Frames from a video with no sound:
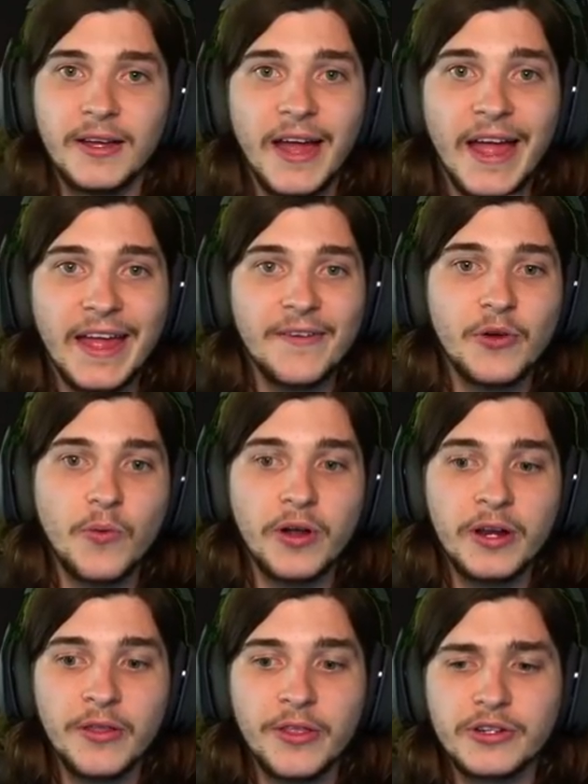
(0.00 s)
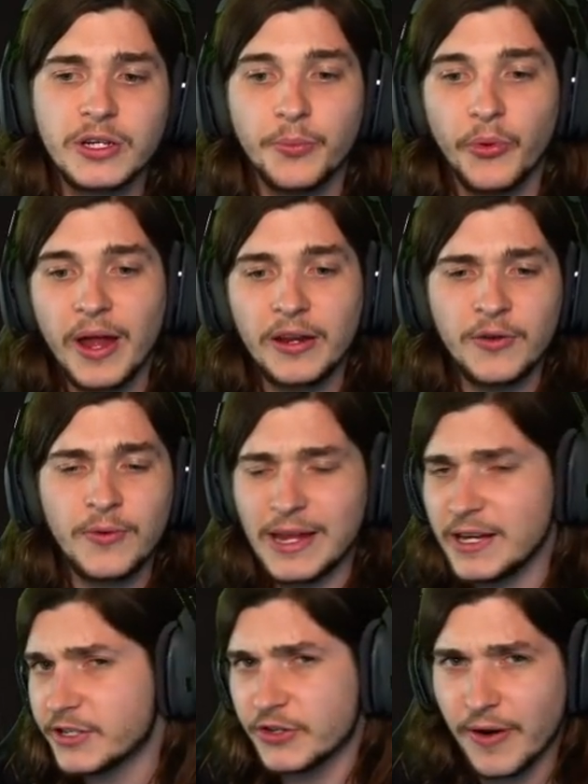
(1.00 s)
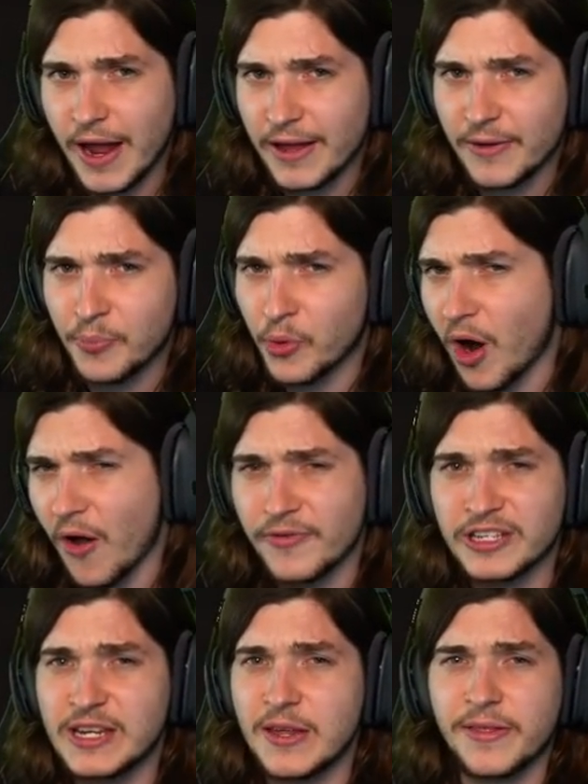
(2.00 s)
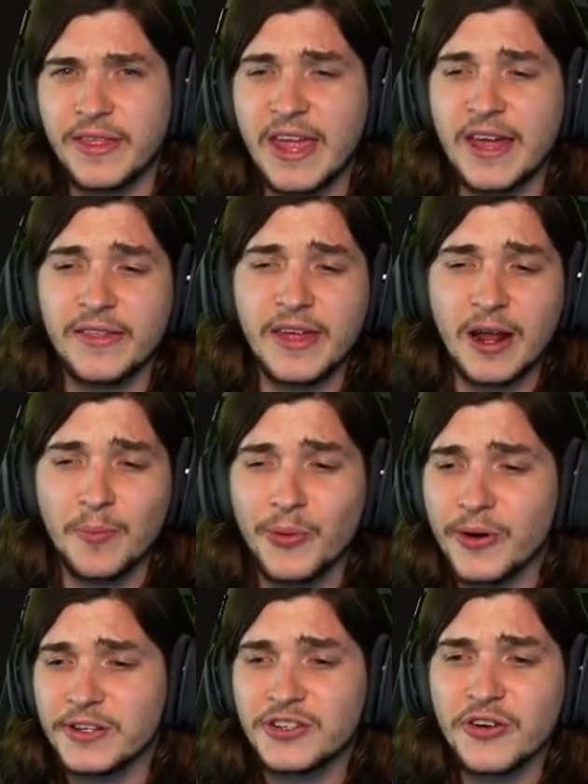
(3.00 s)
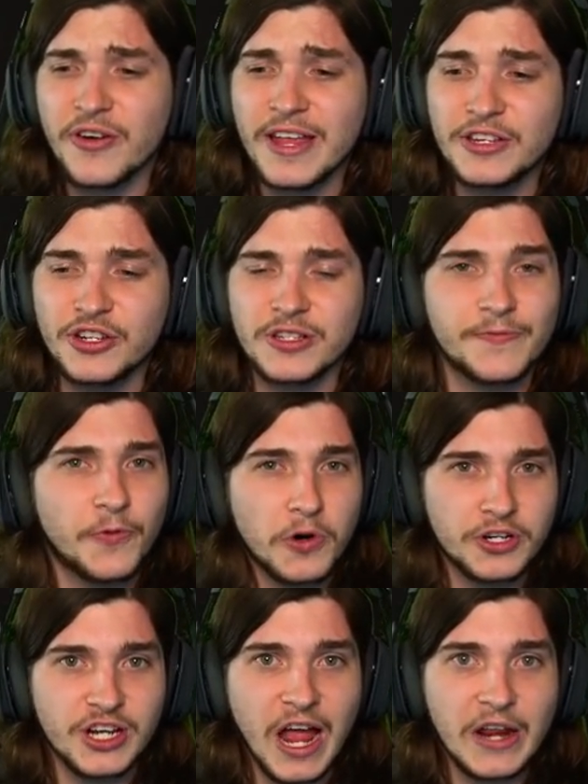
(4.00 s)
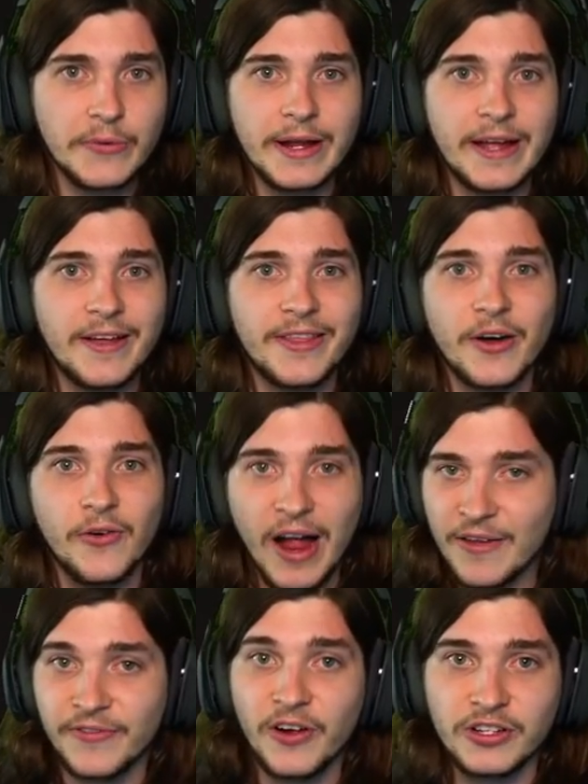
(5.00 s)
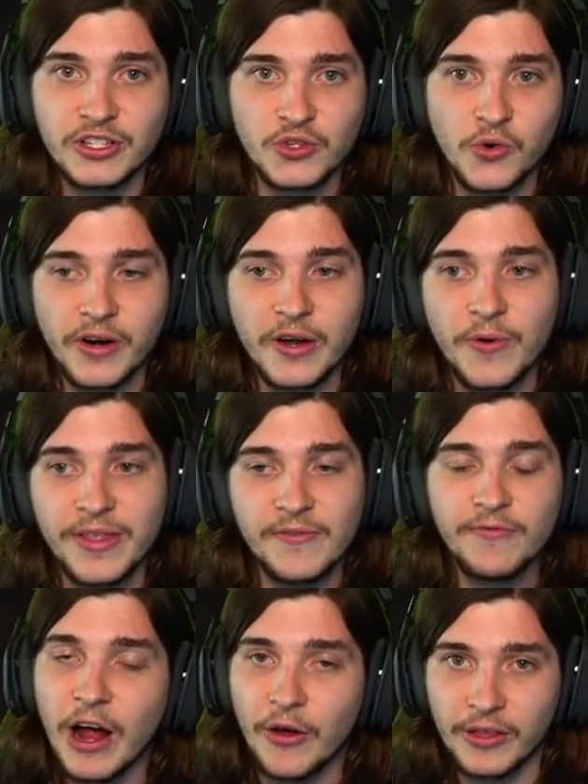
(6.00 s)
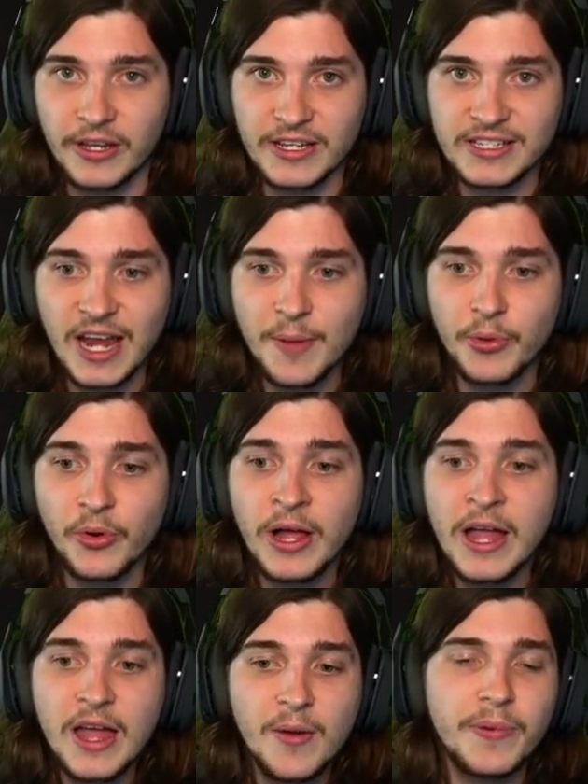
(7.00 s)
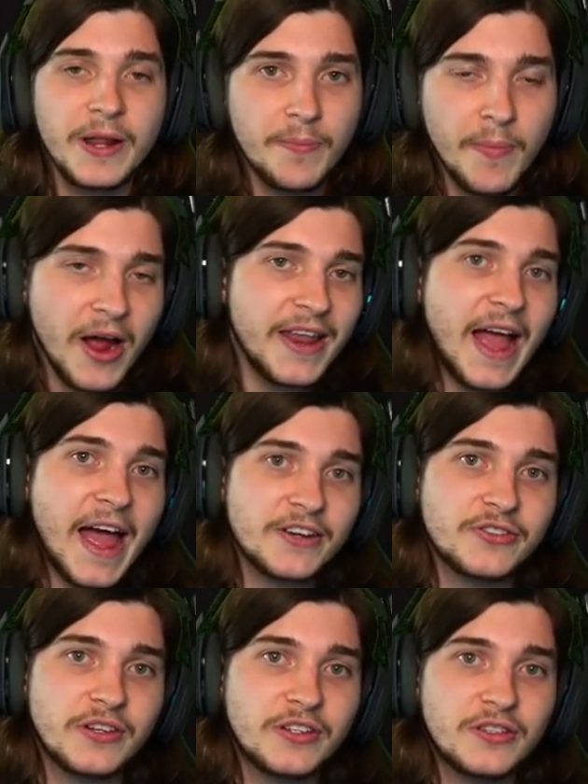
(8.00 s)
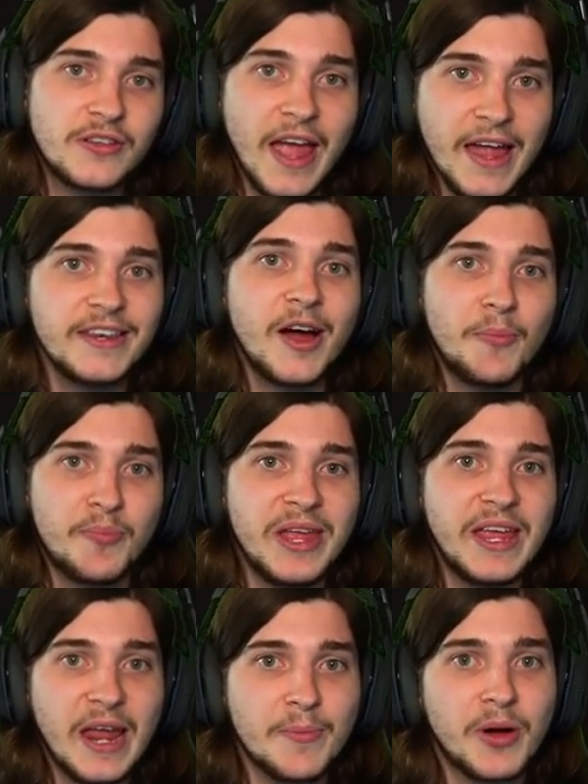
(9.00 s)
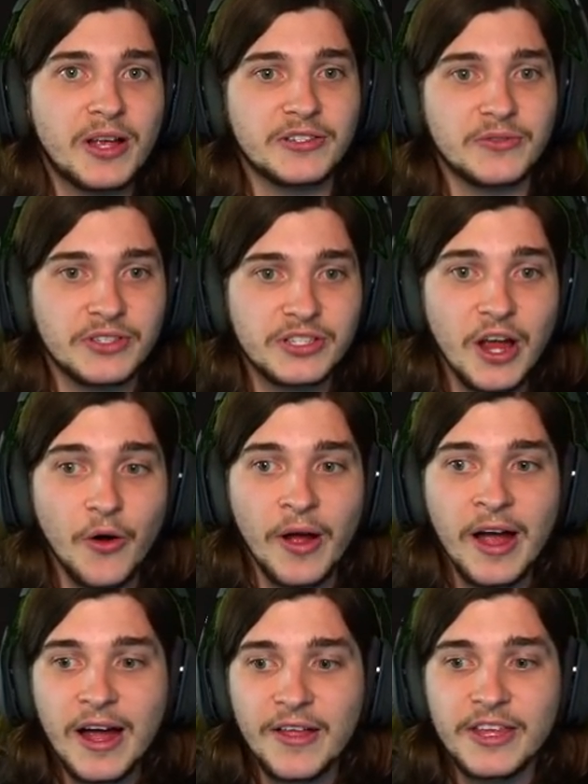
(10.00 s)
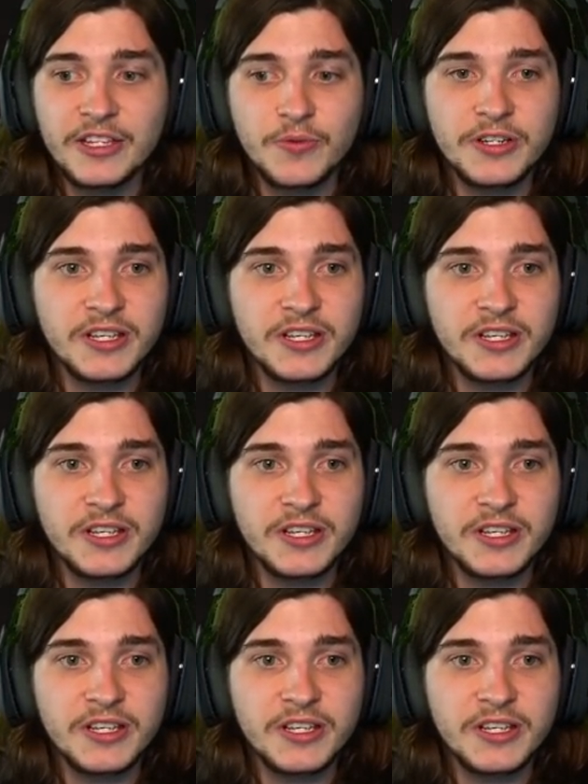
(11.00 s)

Hey everyone, there's a brand new Easter egg prophecy thing that I'm pretty sure is just foreshadowing the Lightfall story within Vow of the Disciple, but it might actually end up being a puzzle. So this was